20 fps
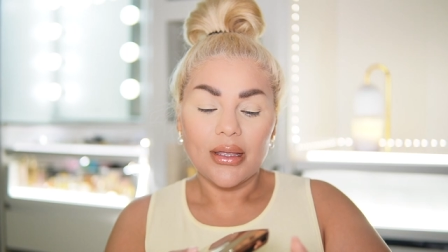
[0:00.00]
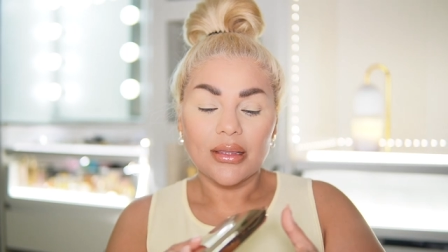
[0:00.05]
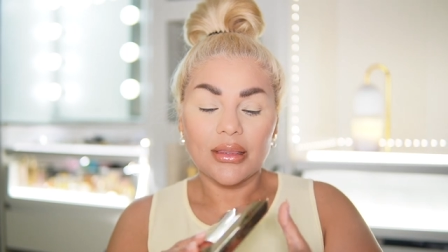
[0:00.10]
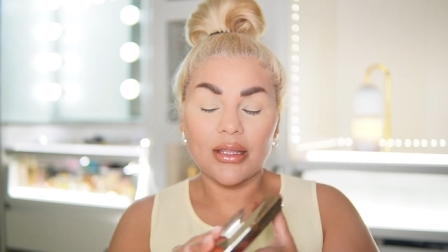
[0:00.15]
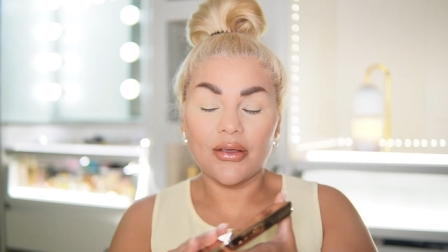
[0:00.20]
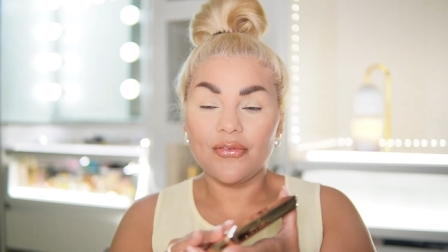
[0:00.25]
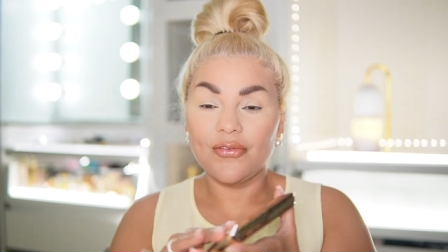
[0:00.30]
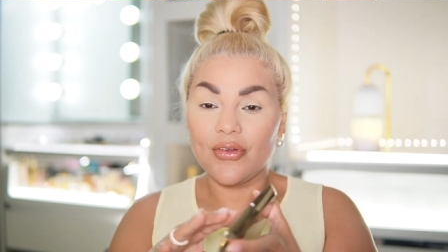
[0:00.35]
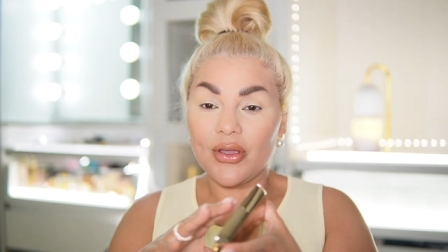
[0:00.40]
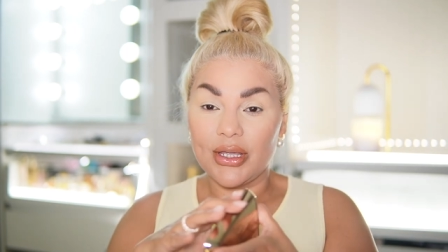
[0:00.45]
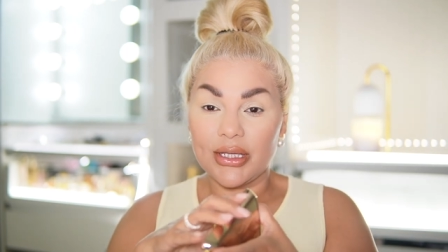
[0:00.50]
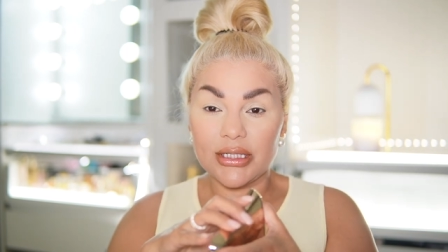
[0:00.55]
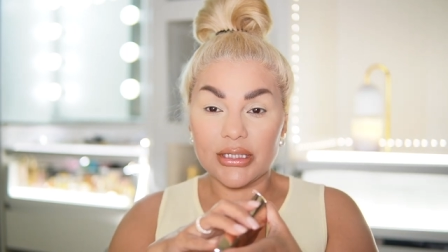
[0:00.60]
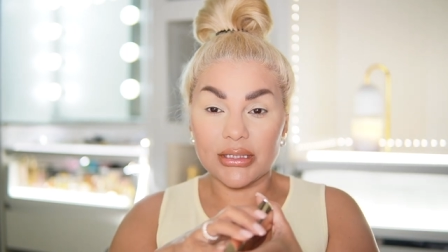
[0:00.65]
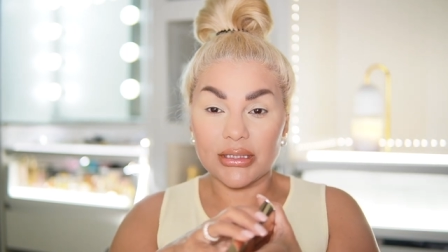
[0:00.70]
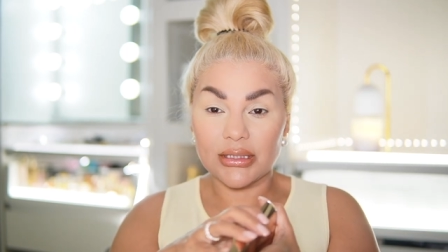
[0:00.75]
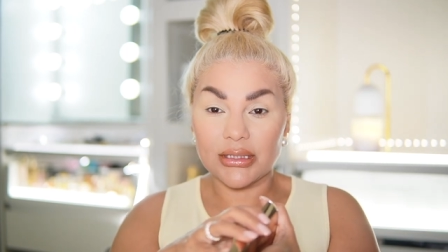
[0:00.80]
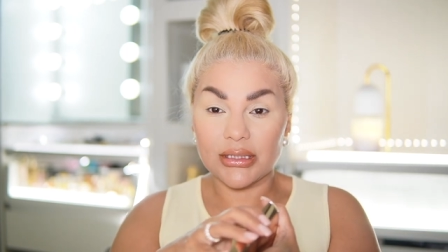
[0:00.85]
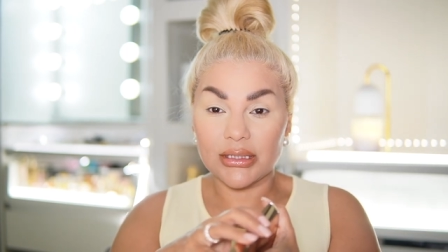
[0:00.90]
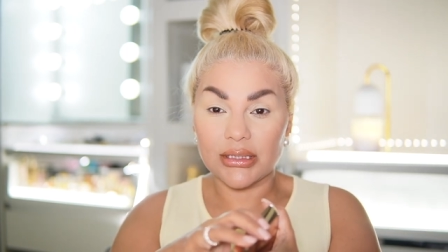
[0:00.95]
the
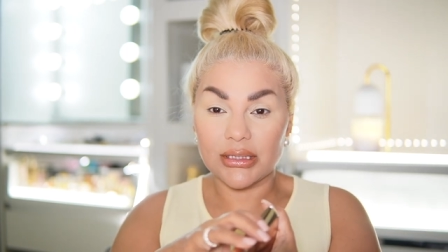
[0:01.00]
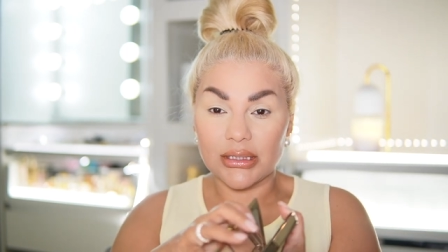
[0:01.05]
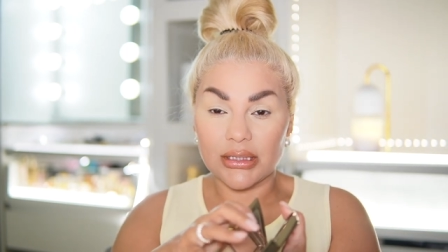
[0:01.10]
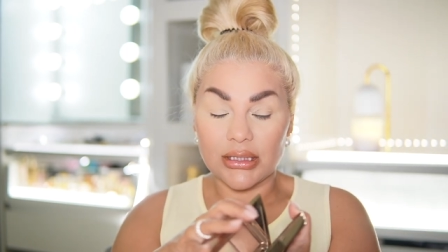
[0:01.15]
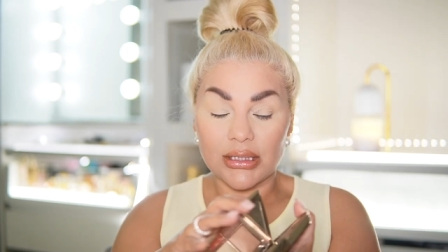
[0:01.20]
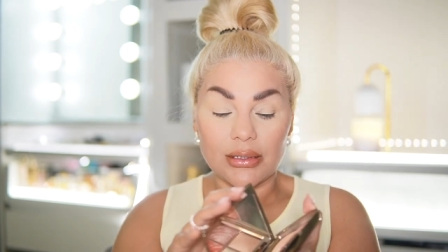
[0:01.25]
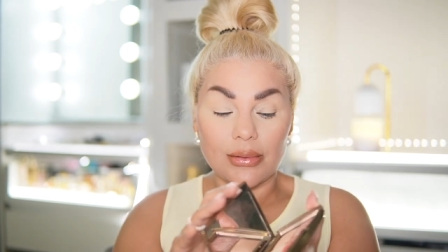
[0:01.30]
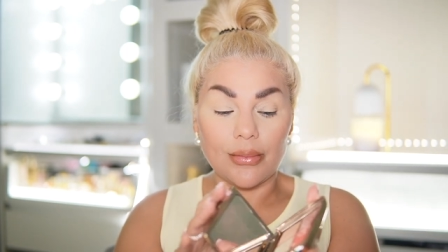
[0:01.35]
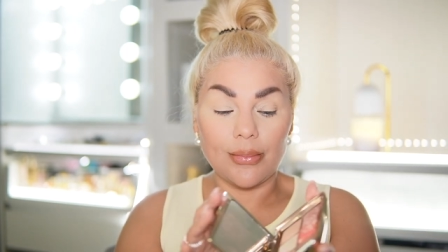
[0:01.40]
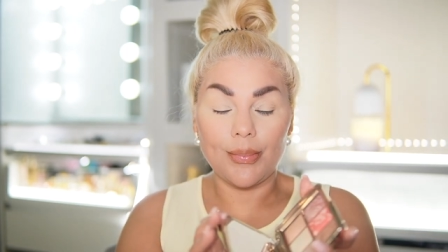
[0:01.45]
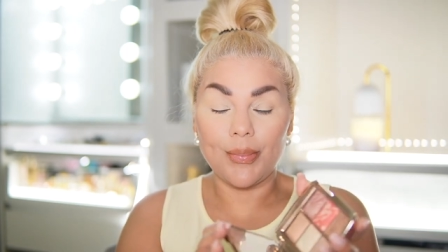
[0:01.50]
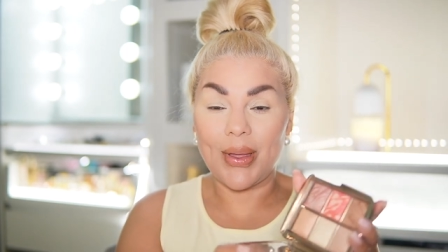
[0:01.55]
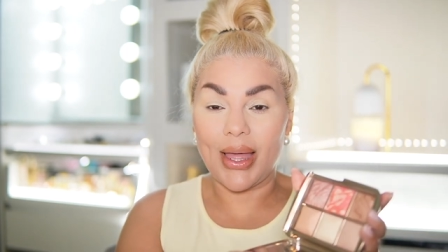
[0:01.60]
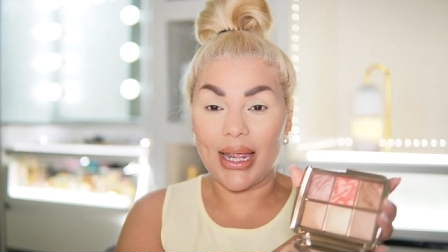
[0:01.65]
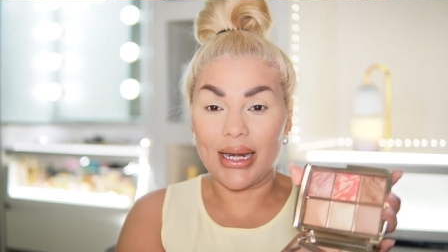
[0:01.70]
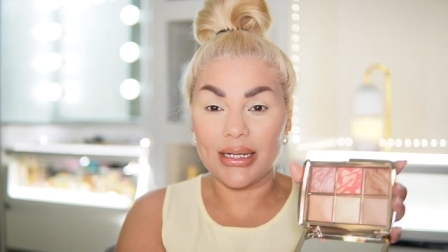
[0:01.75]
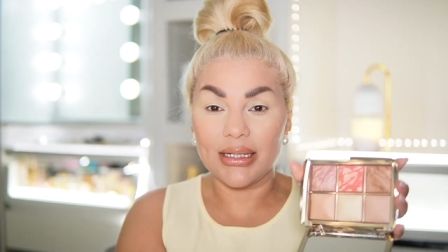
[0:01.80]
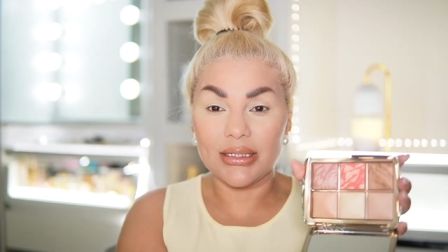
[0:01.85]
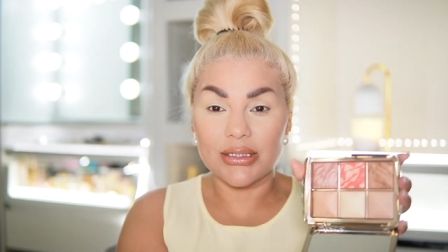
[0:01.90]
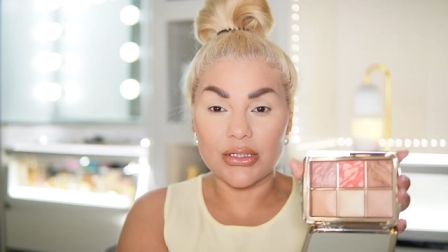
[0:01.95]
face
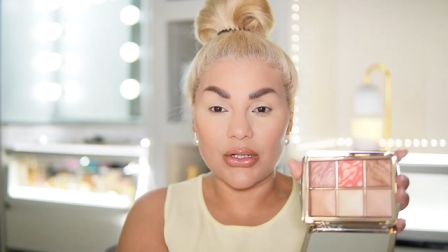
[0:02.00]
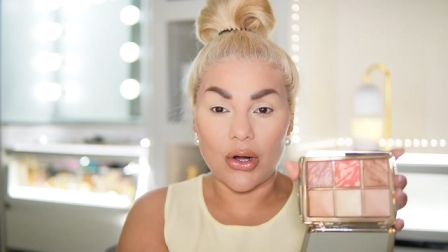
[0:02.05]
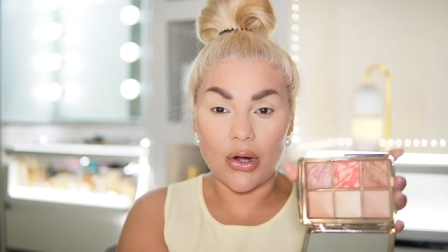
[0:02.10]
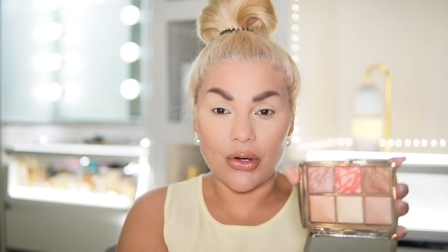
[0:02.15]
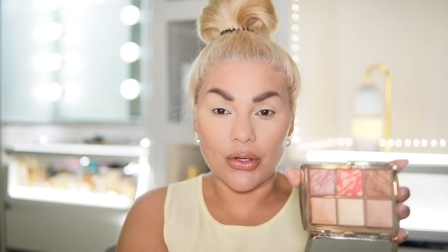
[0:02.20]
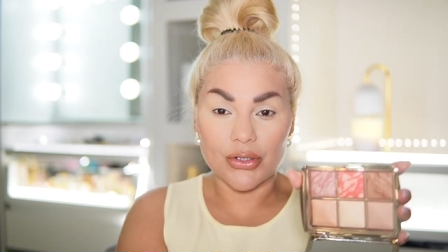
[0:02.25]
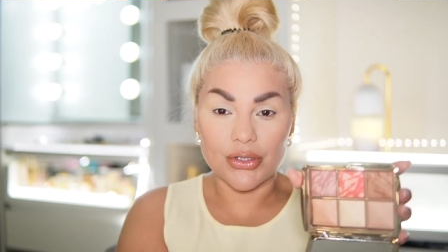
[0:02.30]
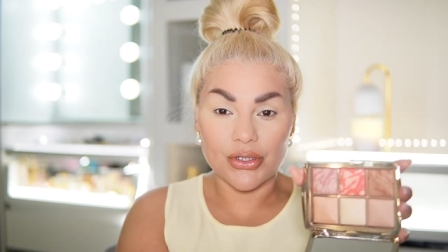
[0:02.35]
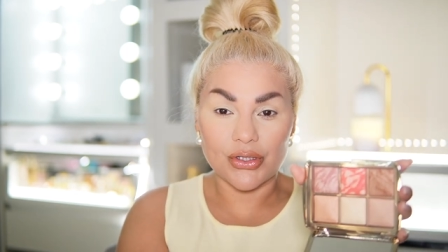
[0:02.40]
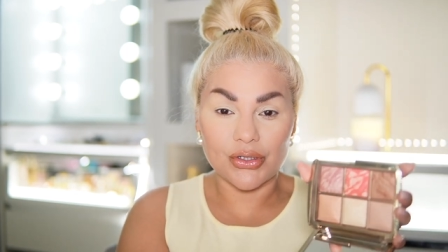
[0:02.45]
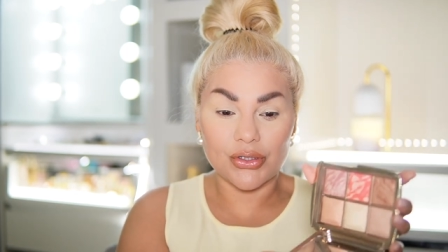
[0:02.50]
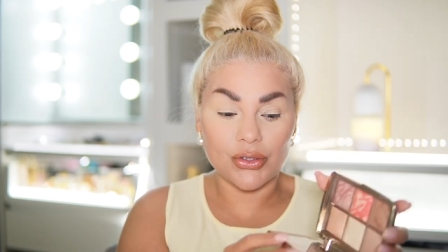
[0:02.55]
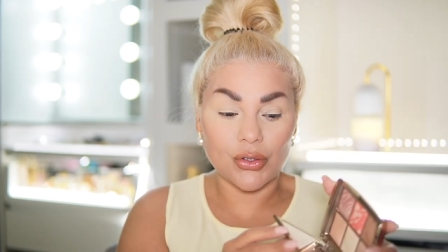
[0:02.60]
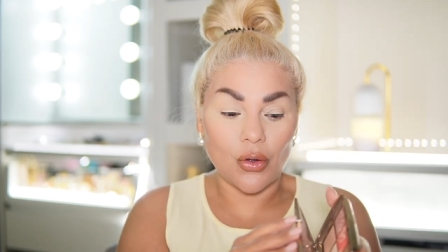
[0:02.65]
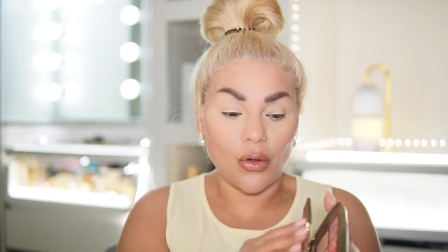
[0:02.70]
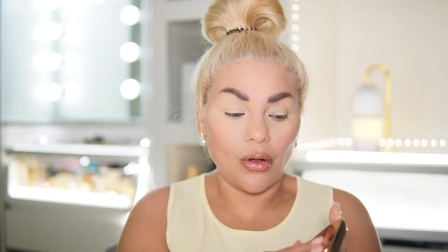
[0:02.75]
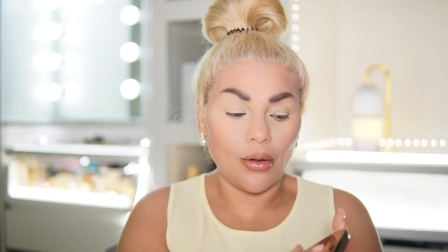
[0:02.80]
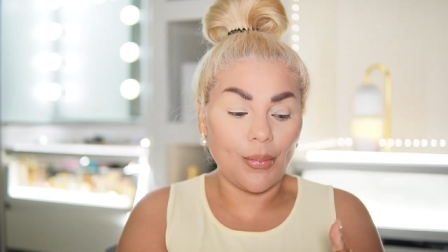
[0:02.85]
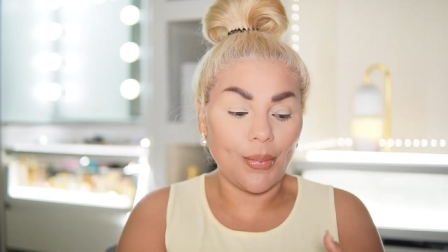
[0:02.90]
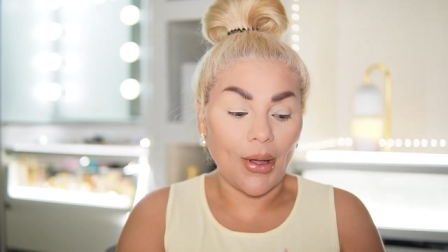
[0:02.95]
palettes are so